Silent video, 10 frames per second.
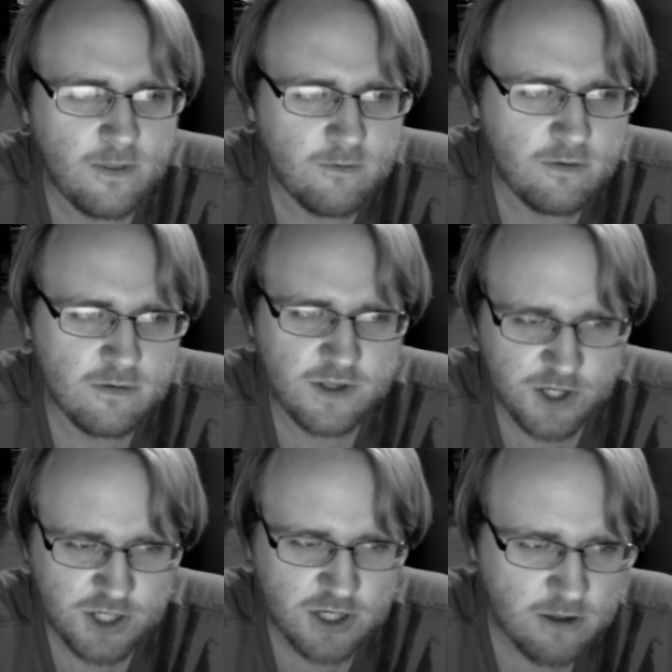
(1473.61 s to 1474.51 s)

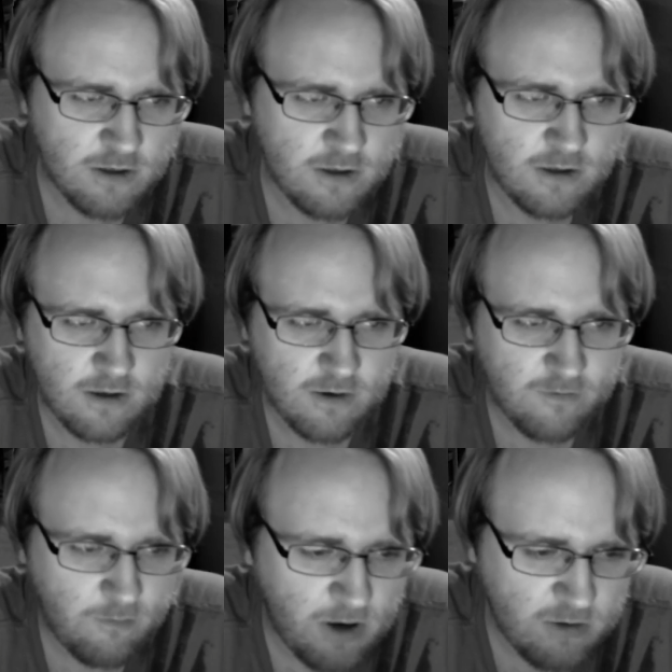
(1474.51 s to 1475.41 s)
religion
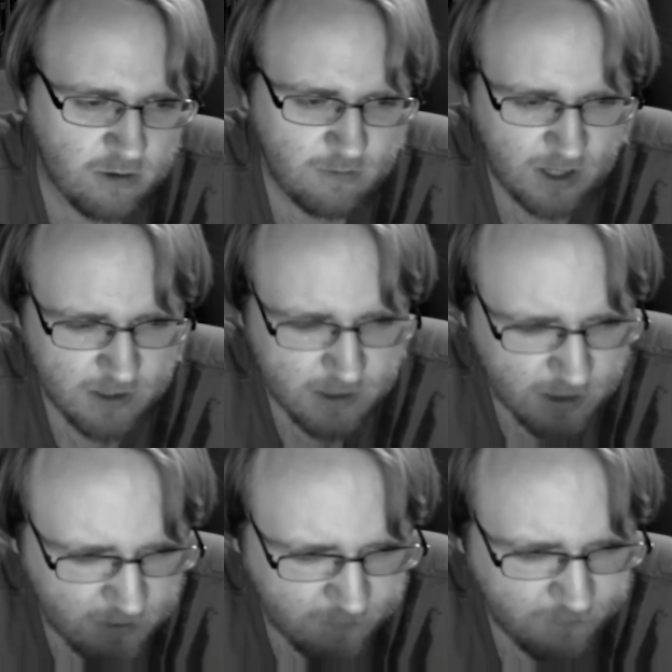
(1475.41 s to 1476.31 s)
of Marilyn
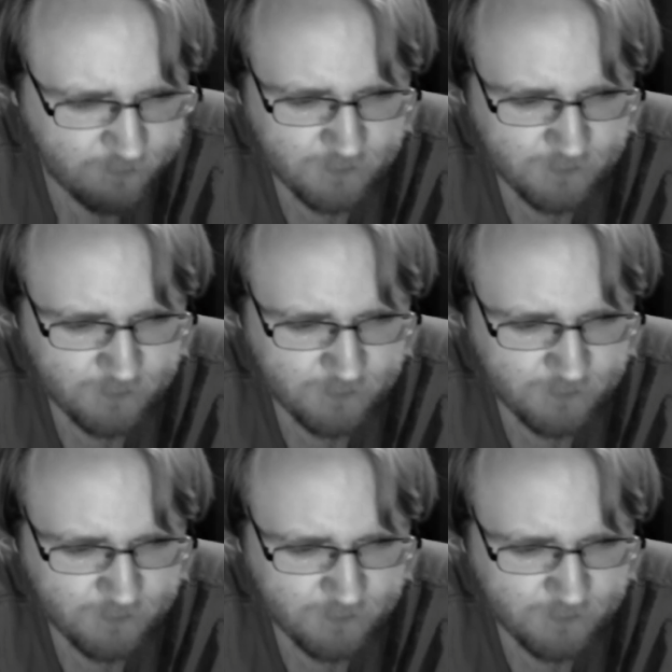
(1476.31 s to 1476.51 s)
Manson.